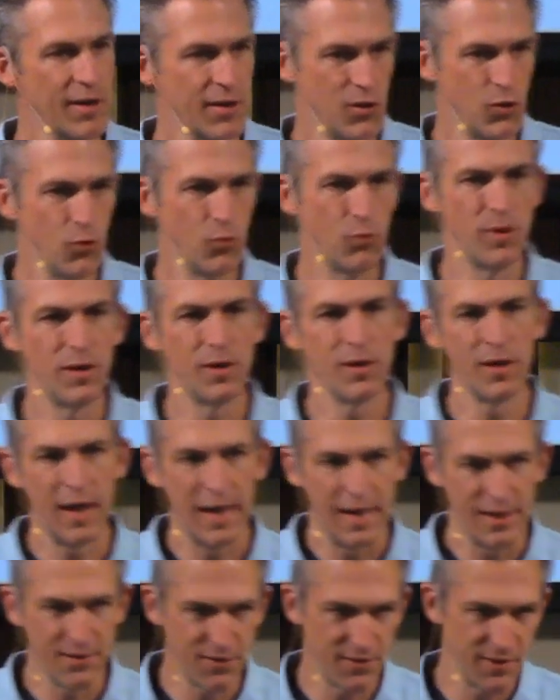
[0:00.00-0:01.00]
you
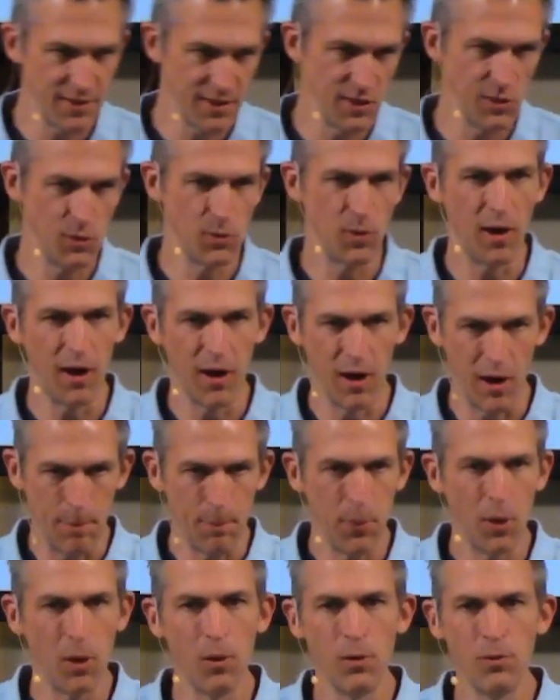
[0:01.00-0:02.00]
realize that you are
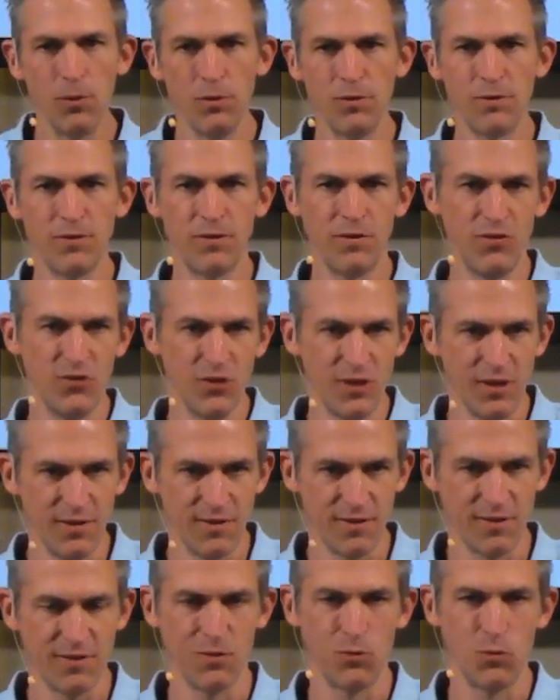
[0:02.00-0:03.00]
opposed to
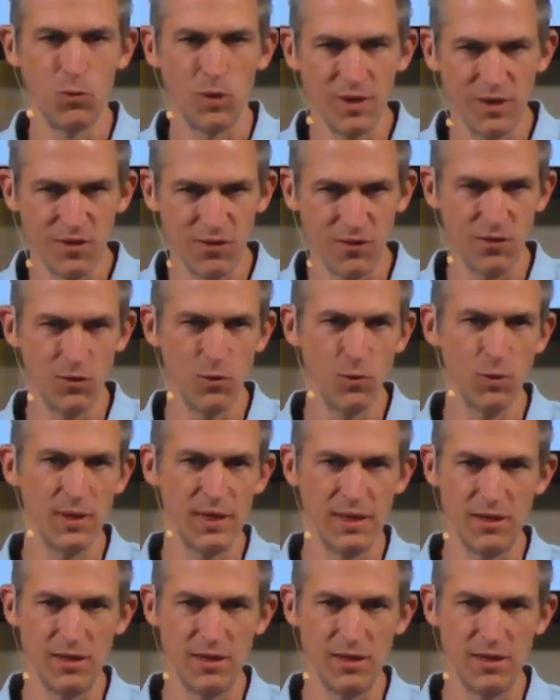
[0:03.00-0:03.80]
Jesus and what he's doing,